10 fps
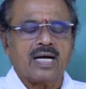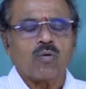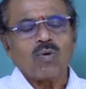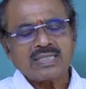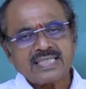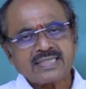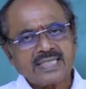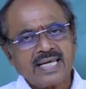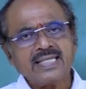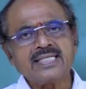what is
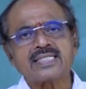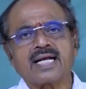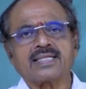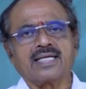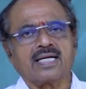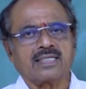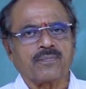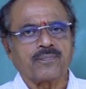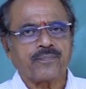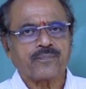there inside the
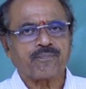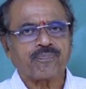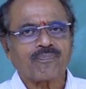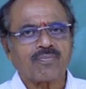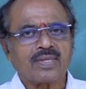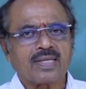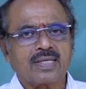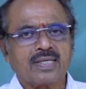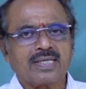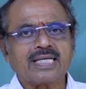atom.
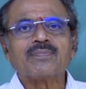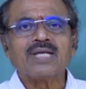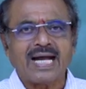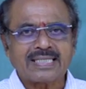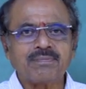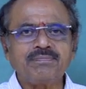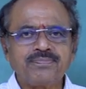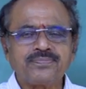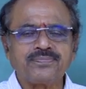If the atom